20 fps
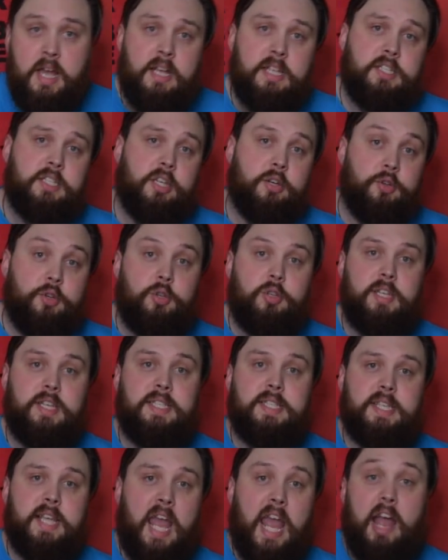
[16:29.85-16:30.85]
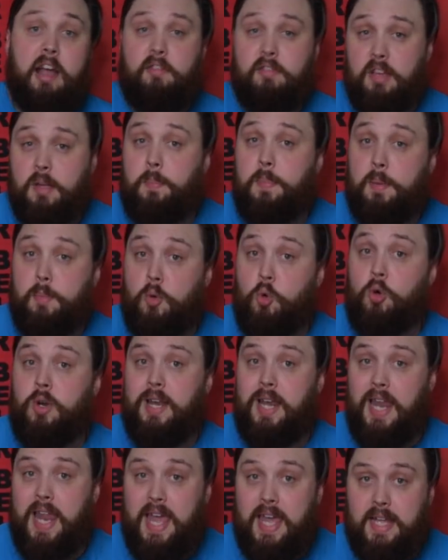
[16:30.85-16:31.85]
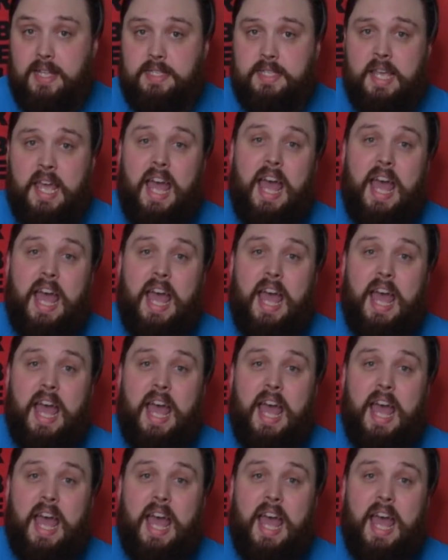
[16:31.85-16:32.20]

so you need to carry a bit more lead,